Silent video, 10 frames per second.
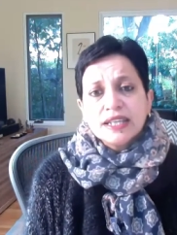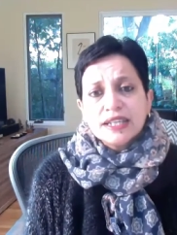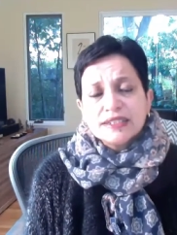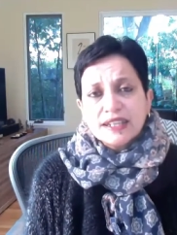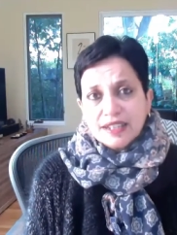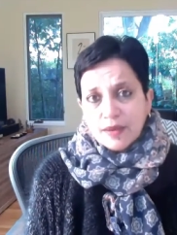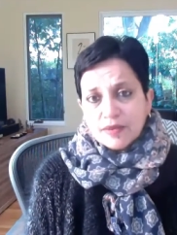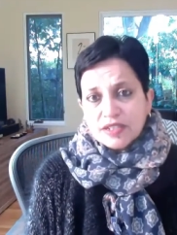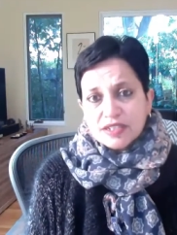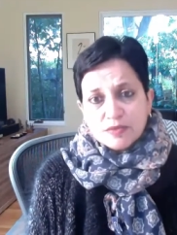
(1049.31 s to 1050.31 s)
that
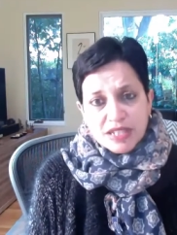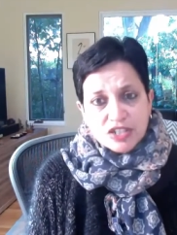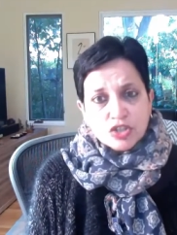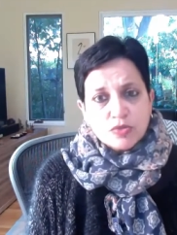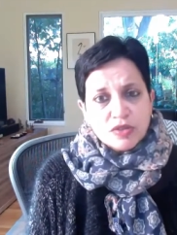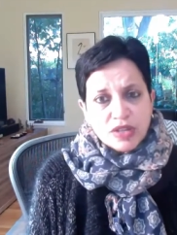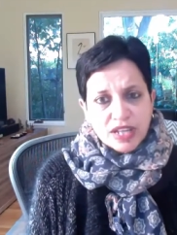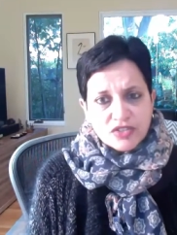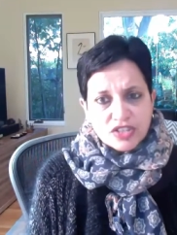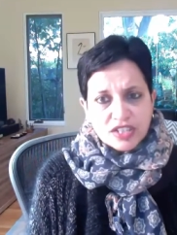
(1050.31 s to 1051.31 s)
capitalism needs to be
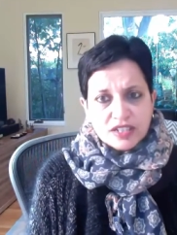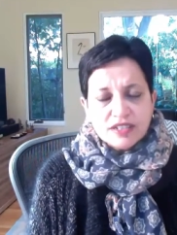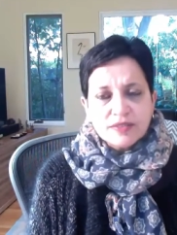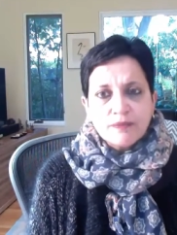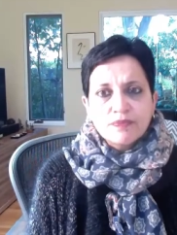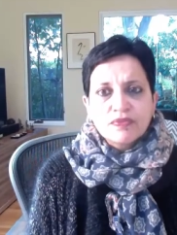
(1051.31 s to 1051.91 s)
re-engineered.